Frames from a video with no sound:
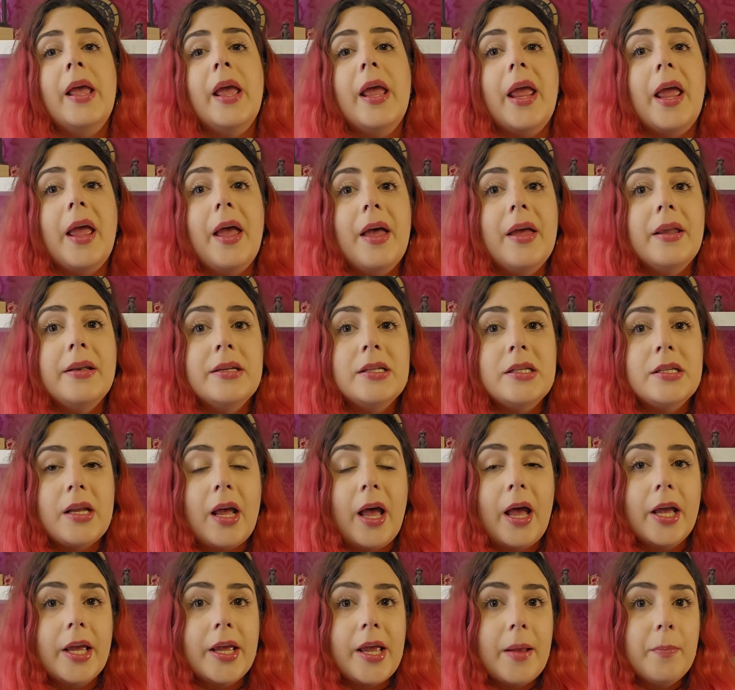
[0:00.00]
and
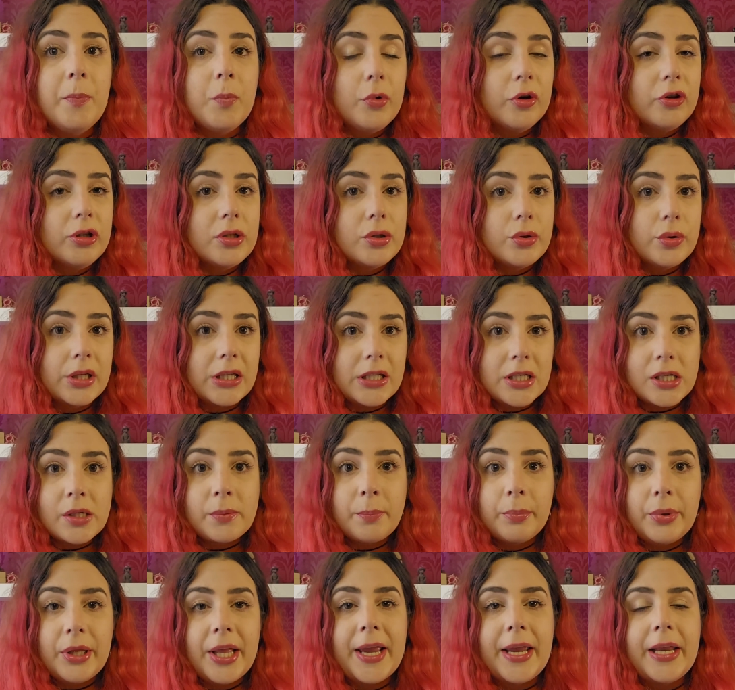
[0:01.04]
I am going to
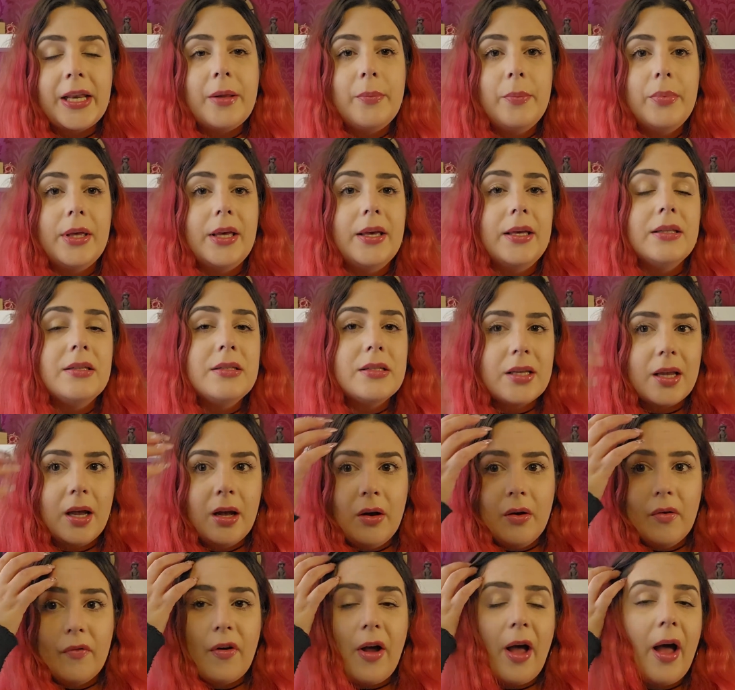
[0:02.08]
explain a bit
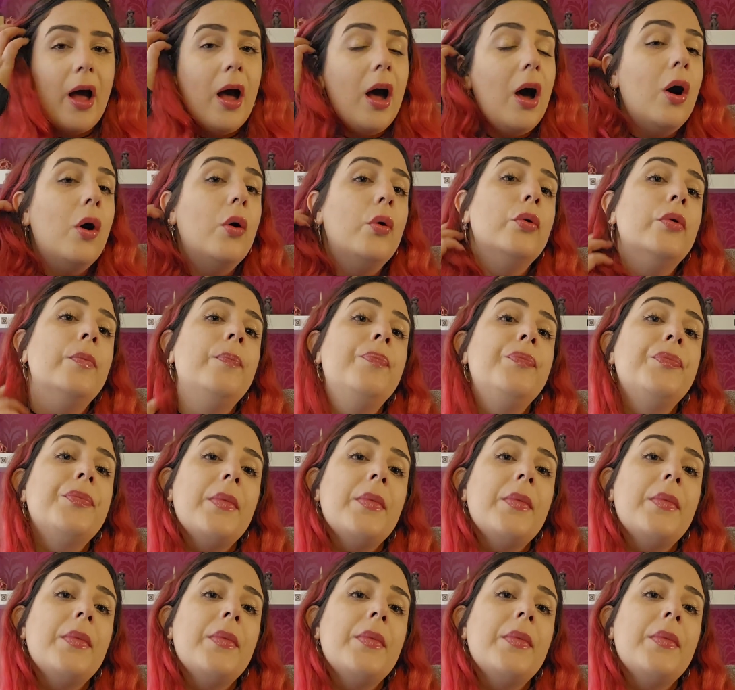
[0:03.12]
of how